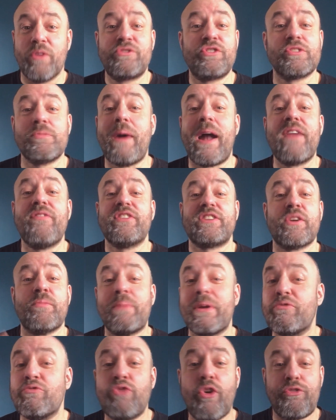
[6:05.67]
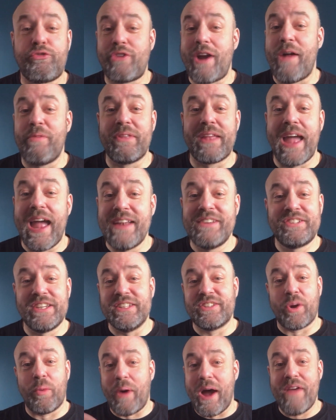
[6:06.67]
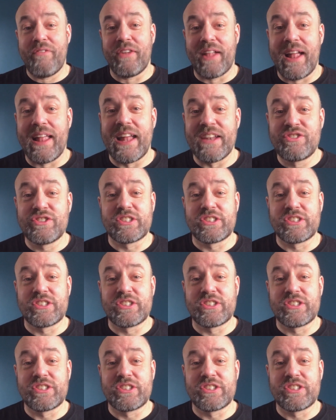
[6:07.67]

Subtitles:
It doesn't matter if it's a bit rough around the edges or whatever like that.